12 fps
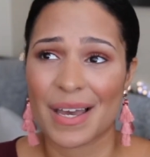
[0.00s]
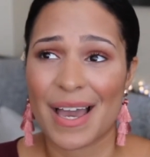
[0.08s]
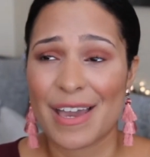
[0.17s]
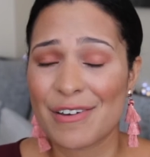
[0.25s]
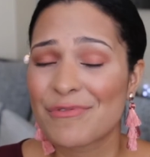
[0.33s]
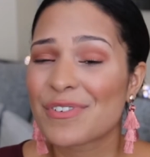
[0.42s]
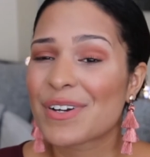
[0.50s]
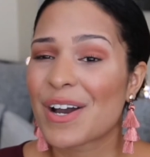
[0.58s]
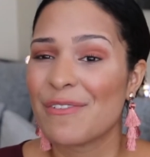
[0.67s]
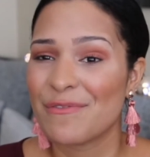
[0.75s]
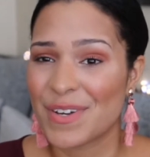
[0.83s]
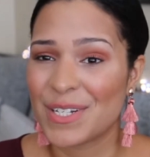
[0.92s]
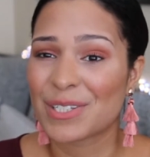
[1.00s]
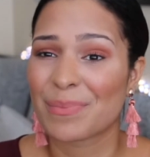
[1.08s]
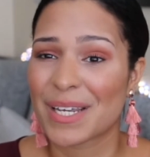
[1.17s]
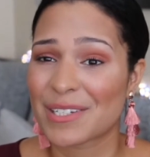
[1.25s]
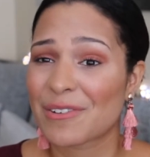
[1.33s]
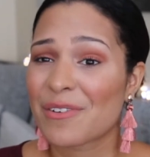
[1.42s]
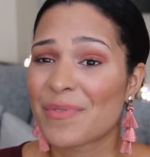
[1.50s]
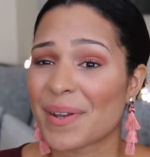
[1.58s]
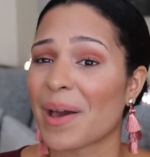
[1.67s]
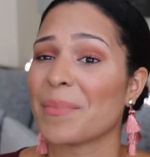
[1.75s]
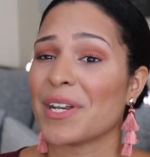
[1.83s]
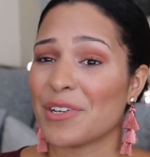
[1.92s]
have convinced myself
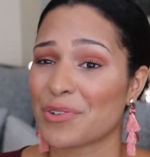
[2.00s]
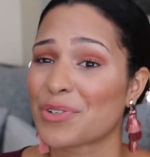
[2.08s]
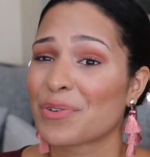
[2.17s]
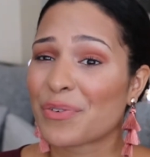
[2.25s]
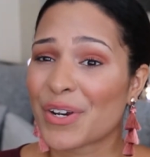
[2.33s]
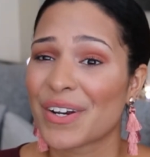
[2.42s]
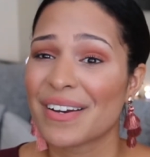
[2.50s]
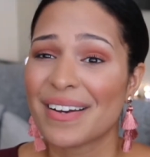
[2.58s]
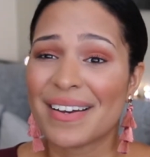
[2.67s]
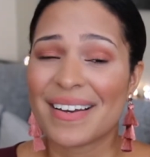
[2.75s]
that I'm an introvert.